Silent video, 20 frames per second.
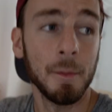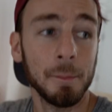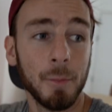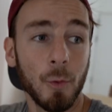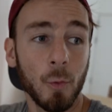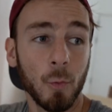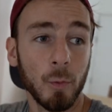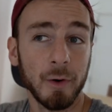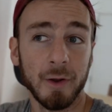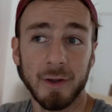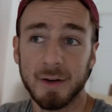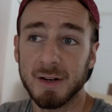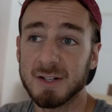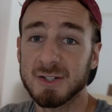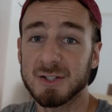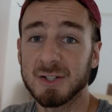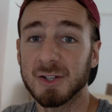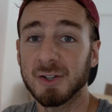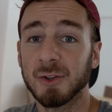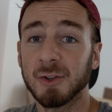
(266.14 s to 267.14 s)
But we're gonna
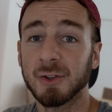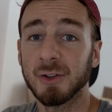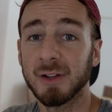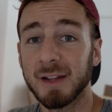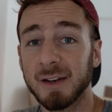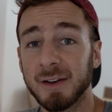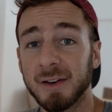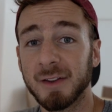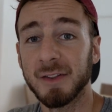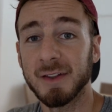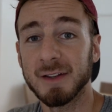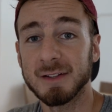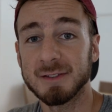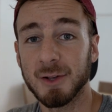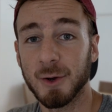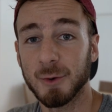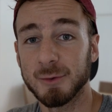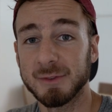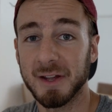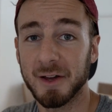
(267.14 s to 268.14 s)
chill in this
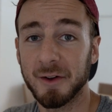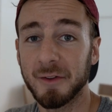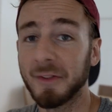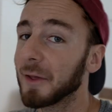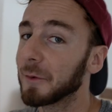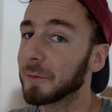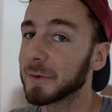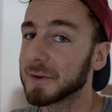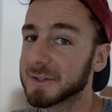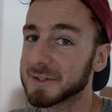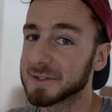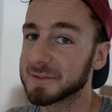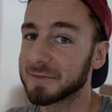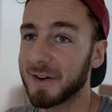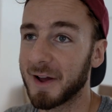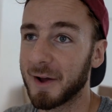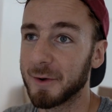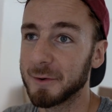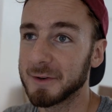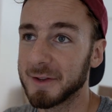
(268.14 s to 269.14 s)
hotel that we just
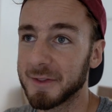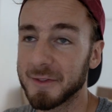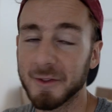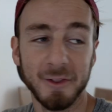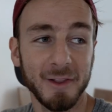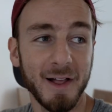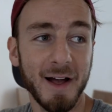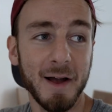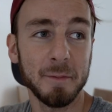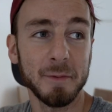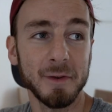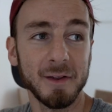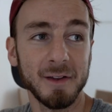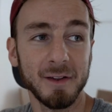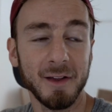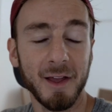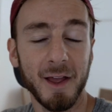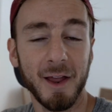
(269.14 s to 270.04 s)
found in the lobby